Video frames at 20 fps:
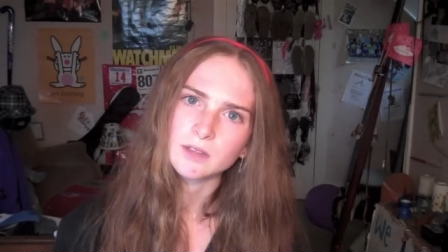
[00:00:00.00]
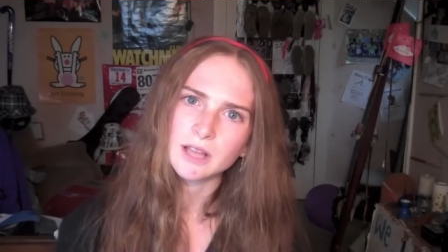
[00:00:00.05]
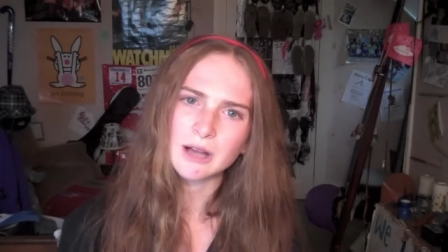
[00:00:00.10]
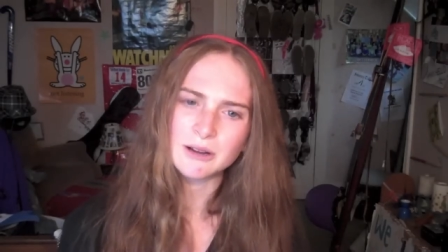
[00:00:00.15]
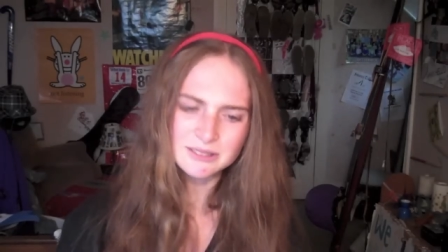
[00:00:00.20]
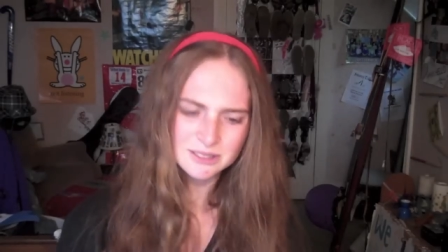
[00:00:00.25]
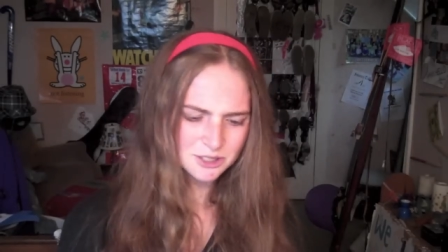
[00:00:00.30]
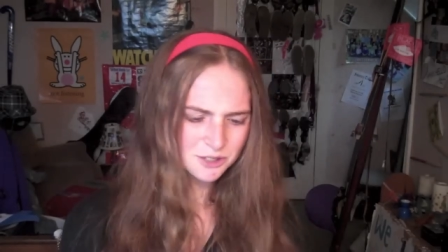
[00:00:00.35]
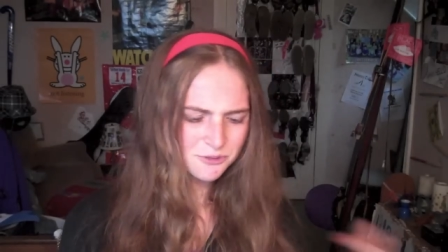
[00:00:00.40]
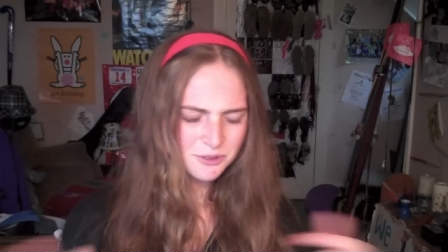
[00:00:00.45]

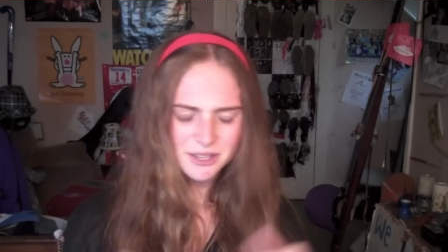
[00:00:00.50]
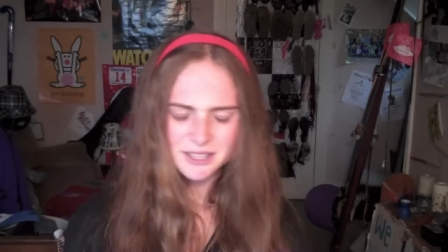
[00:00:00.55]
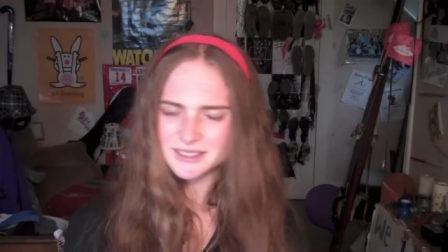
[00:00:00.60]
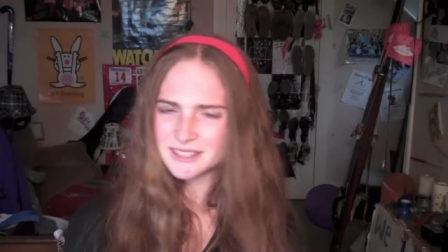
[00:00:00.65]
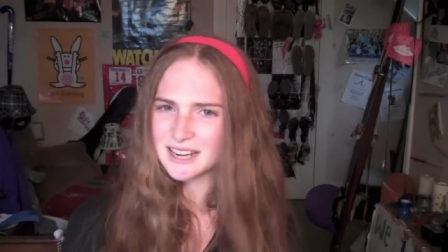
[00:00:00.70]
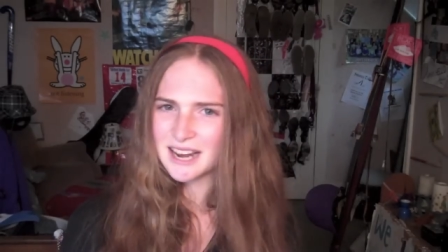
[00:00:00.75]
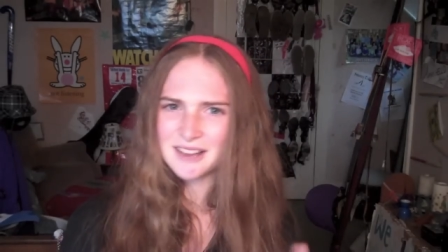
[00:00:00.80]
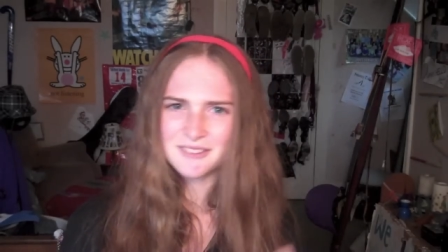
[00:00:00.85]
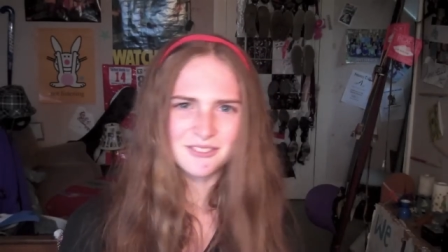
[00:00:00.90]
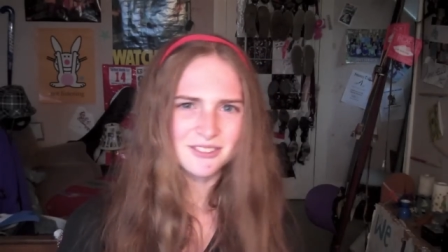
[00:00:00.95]
Oh, and don't forget
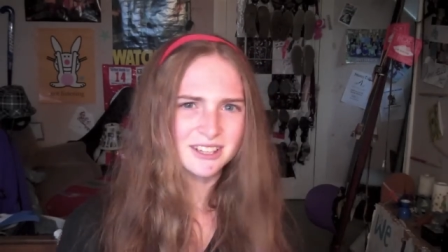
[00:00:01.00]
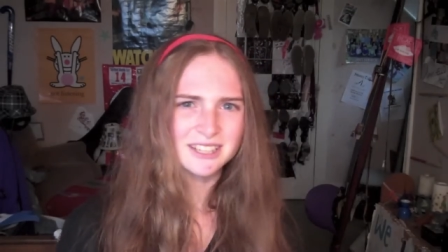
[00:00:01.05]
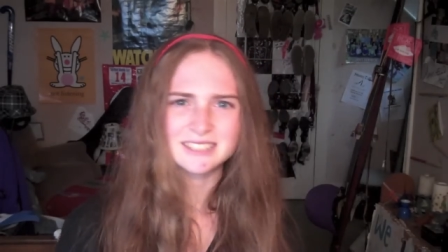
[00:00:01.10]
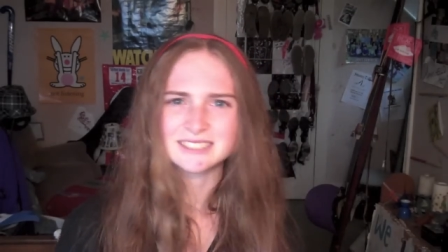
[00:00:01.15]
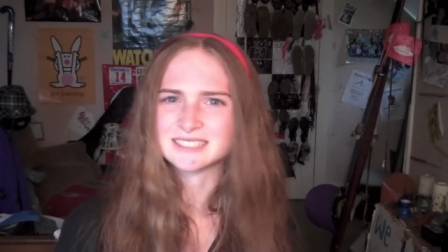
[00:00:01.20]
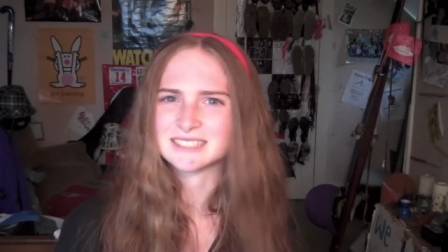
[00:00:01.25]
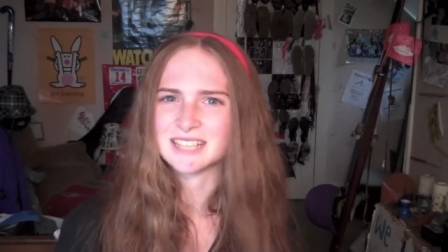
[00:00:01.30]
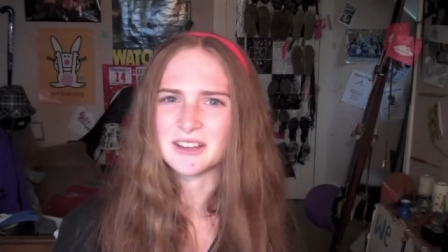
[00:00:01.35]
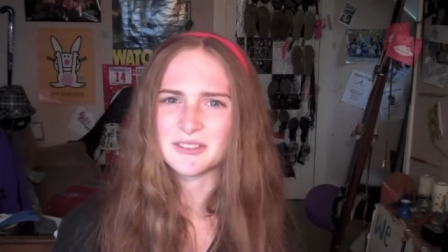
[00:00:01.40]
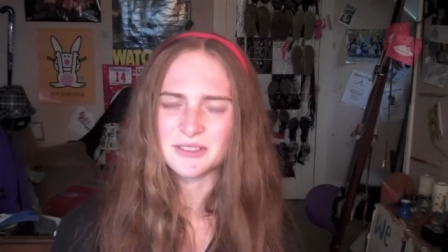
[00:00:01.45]
that I have
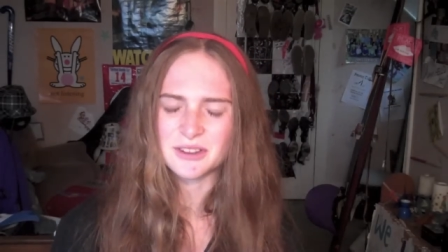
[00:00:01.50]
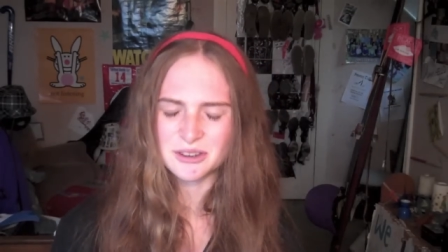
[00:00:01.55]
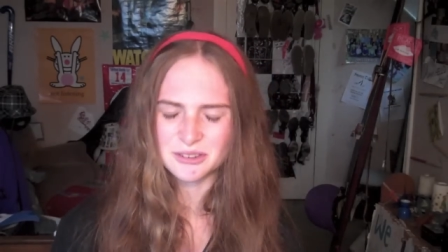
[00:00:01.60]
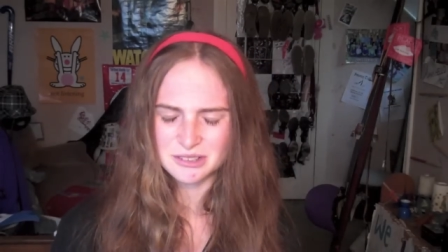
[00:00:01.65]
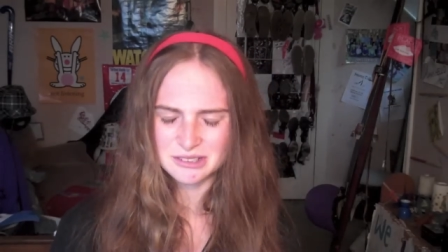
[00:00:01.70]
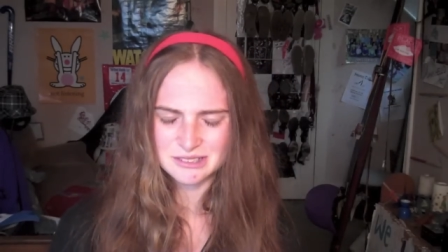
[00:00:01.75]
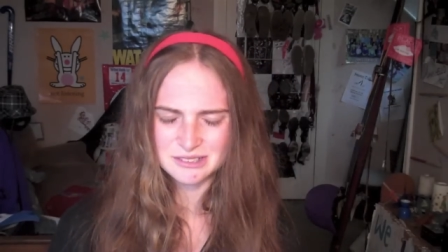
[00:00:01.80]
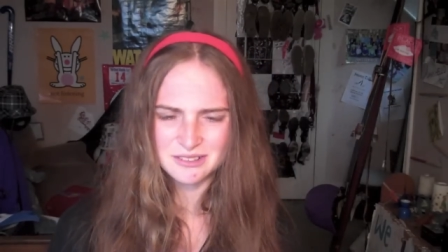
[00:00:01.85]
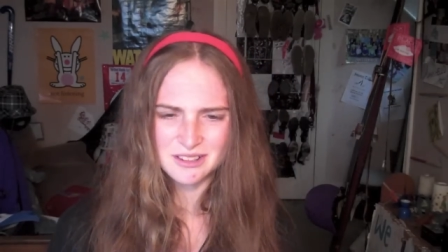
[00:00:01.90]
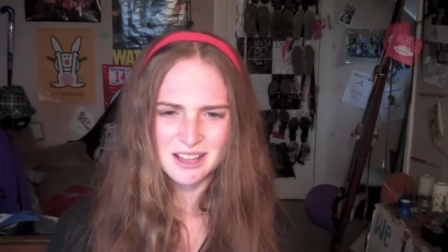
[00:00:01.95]
links down there. There's